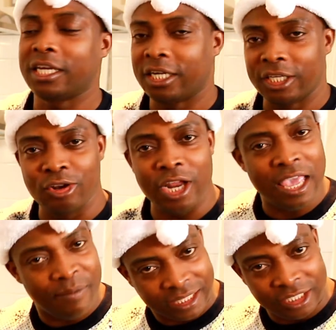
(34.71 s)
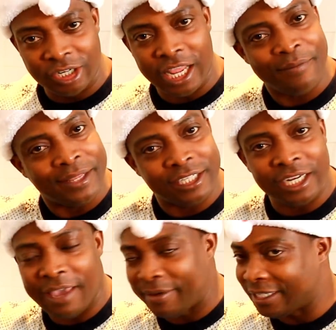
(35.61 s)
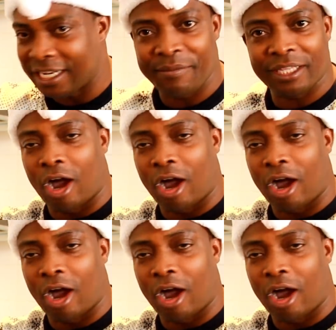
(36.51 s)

you name it,